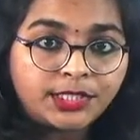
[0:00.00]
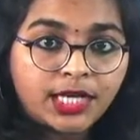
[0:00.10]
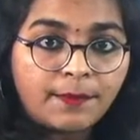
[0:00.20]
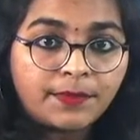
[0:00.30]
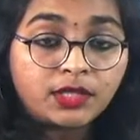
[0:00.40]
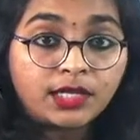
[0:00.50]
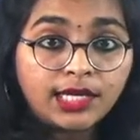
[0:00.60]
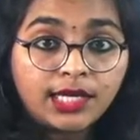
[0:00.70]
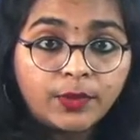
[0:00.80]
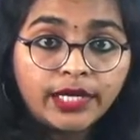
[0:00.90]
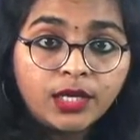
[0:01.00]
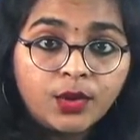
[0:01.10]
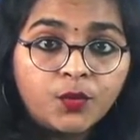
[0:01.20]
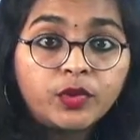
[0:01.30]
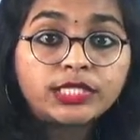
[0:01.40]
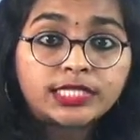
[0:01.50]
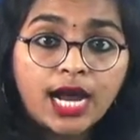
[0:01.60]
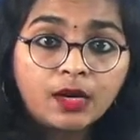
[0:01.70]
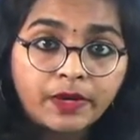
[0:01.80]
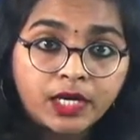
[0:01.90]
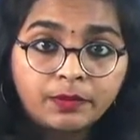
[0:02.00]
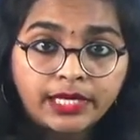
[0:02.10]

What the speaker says: The liquid will start becoming gas